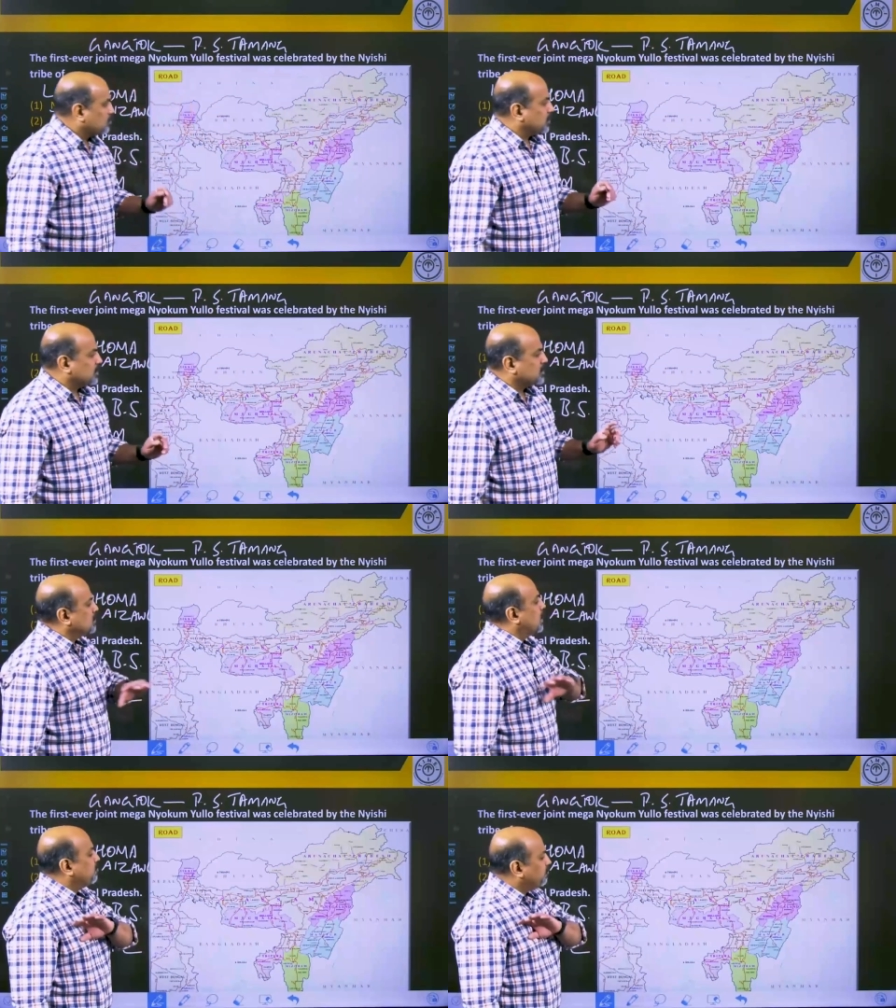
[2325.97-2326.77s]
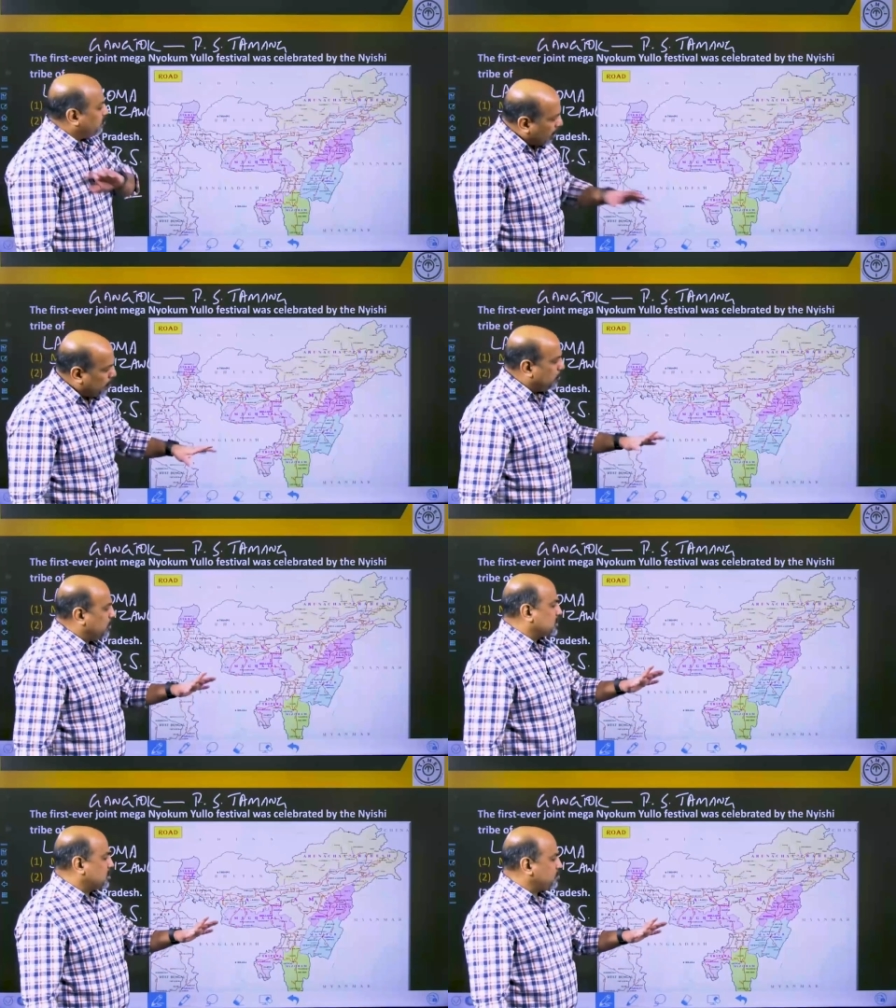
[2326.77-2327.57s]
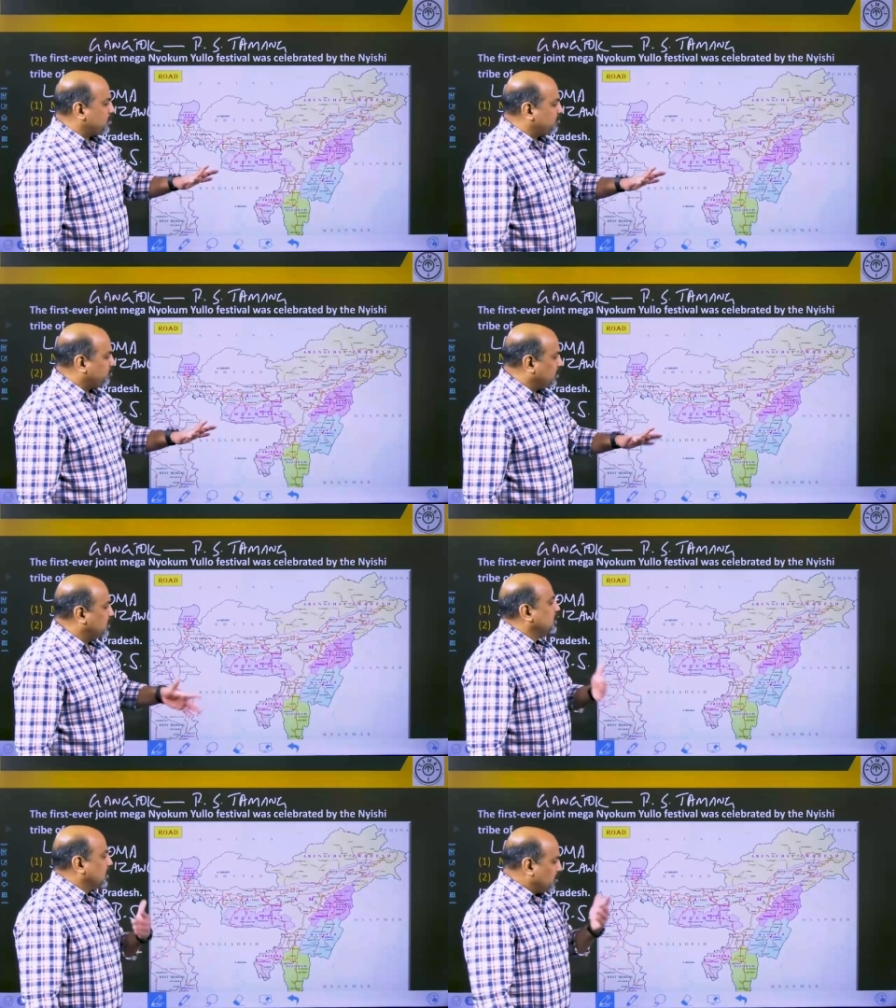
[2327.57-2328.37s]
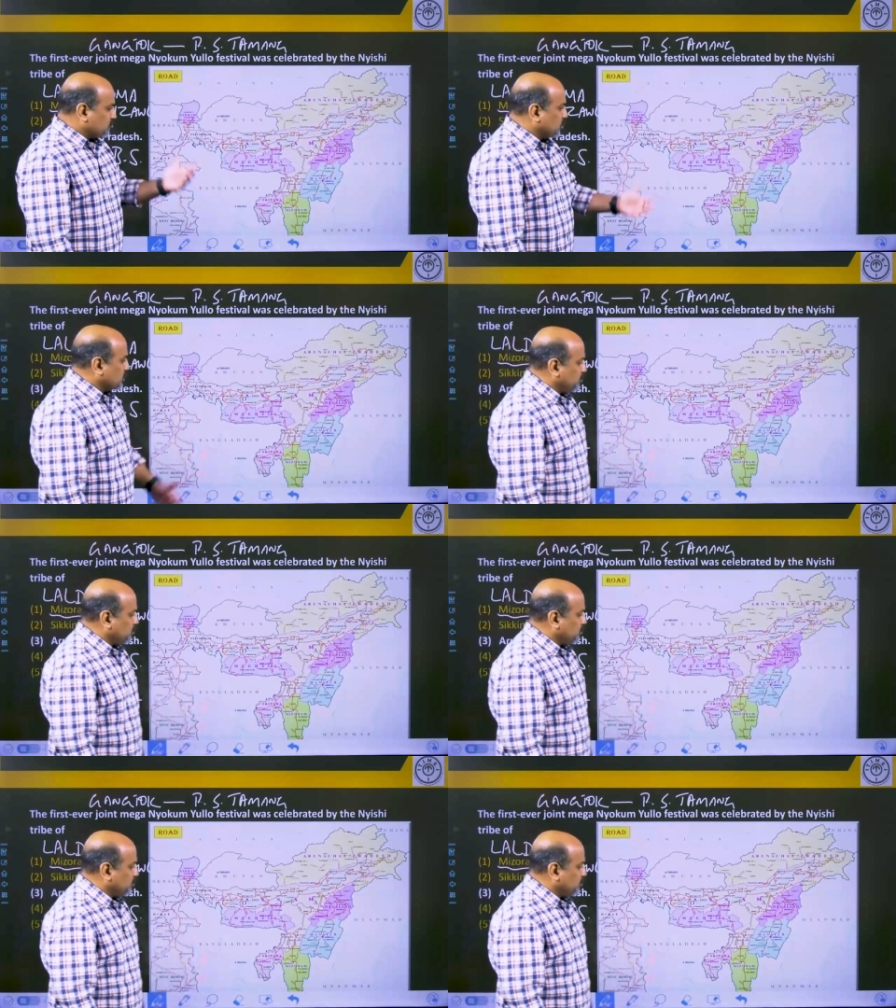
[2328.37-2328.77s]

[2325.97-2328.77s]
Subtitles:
places. They are fabulously beautiful. Of course, the